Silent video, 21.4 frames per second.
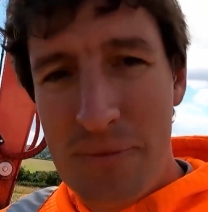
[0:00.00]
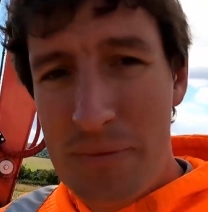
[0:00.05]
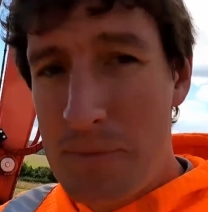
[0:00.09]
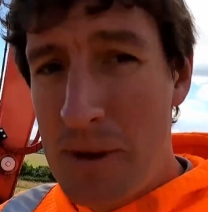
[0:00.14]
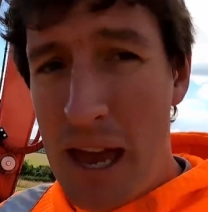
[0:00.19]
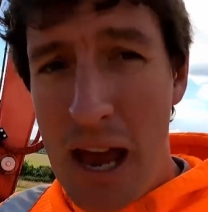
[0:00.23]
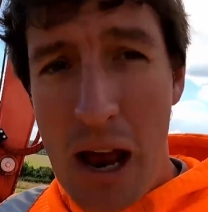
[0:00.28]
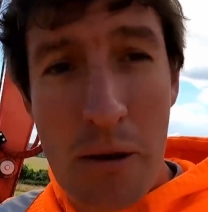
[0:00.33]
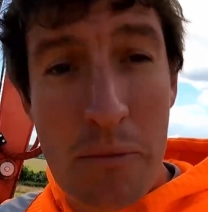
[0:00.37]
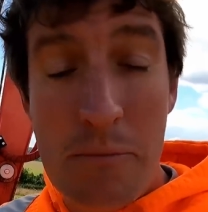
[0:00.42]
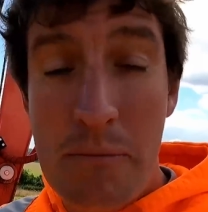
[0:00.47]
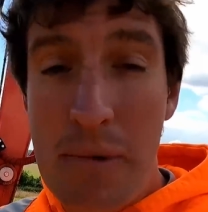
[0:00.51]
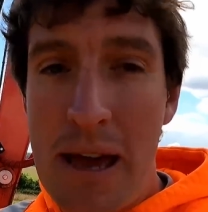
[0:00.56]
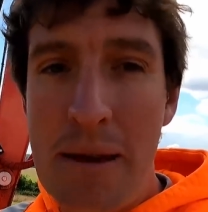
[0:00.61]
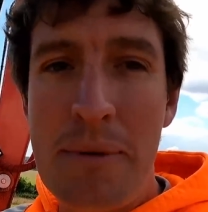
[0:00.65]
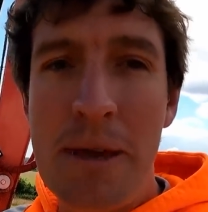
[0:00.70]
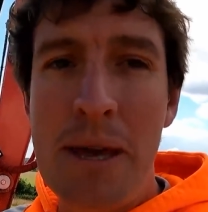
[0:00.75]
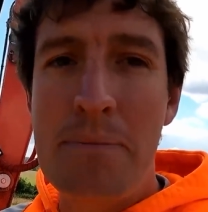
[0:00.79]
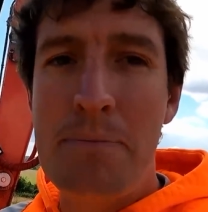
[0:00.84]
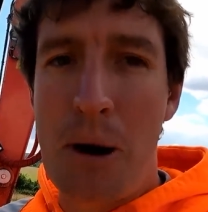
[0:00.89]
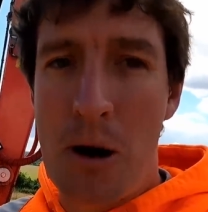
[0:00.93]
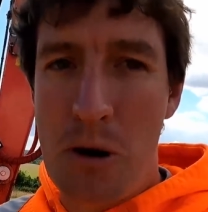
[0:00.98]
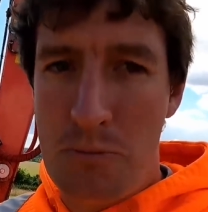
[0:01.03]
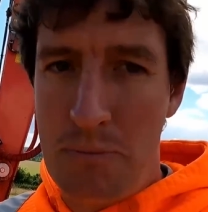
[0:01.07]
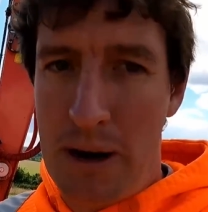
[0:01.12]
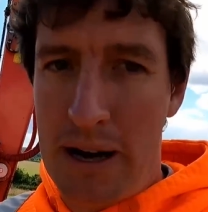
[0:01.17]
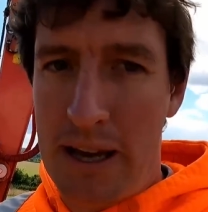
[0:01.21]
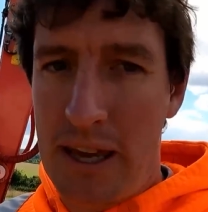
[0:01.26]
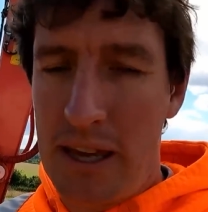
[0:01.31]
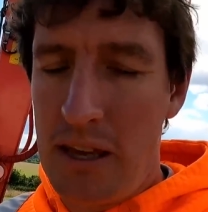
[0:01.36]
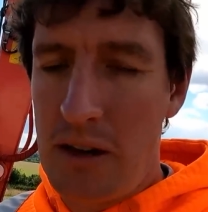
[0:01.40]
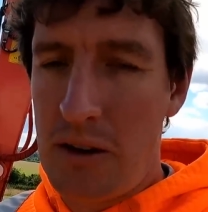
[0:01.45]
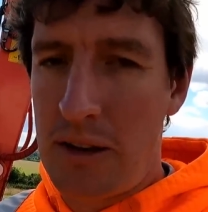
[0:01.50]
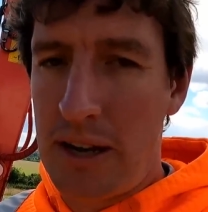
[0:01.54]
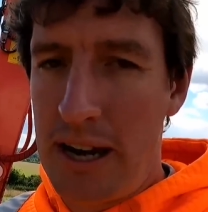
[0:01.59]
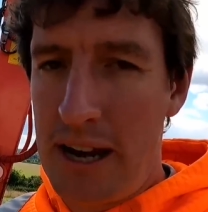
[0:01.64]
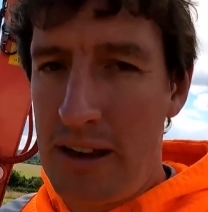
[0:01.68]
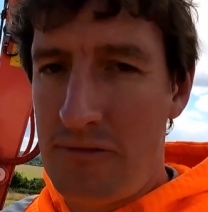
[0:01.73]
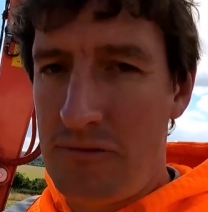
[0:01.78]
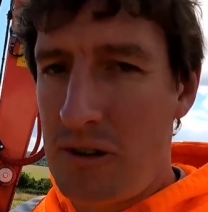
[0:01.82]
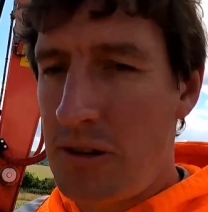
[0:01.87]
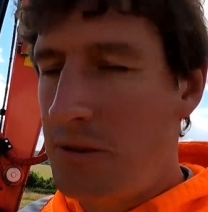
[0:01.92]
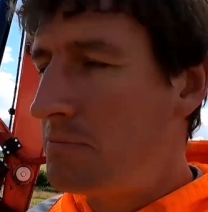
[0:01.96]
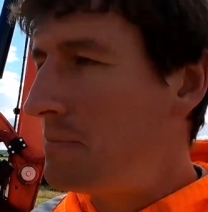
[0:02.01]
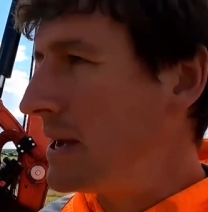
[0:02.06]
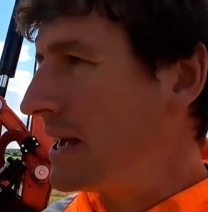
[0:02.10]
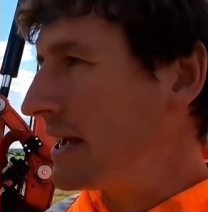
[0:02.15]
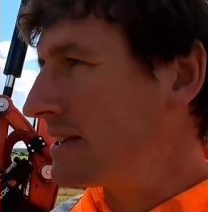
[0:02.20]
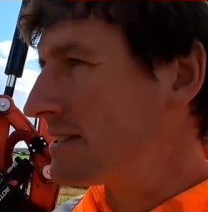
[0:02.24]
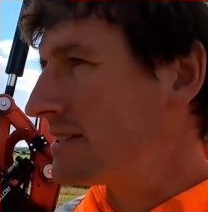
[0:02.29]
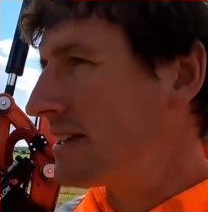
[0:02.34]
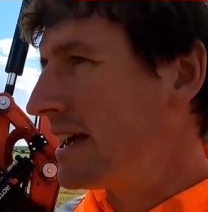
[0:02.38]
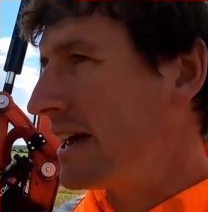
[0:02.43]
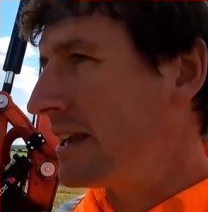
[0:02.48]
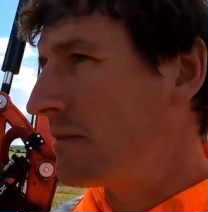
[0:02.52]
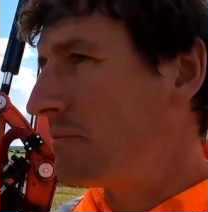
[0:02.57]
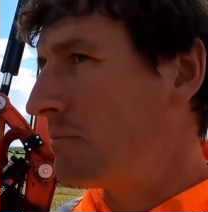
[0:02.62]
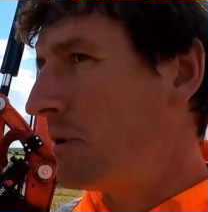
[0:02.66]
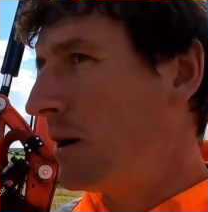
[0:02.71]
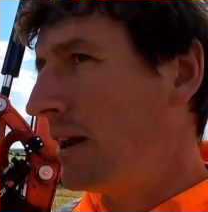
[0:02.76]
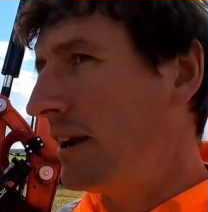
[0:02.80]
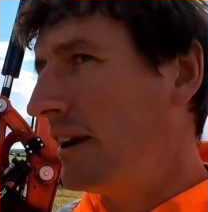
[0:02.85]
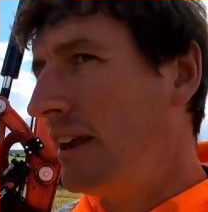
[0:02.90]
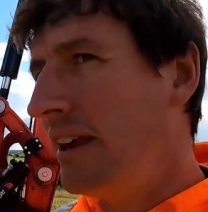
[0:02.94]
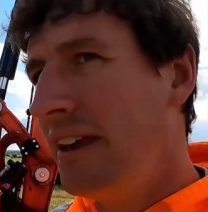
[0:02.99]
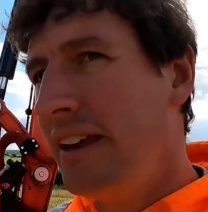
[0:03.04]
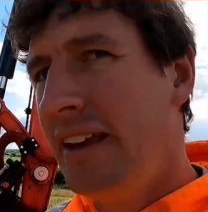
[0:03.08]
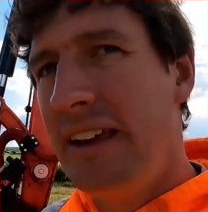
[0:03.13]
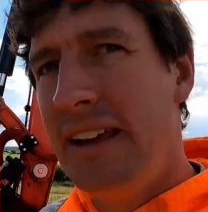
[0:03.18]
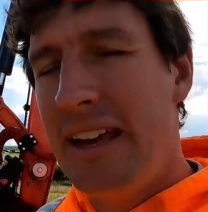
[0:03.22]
maybe your bulk bucket you can live with being a standard one.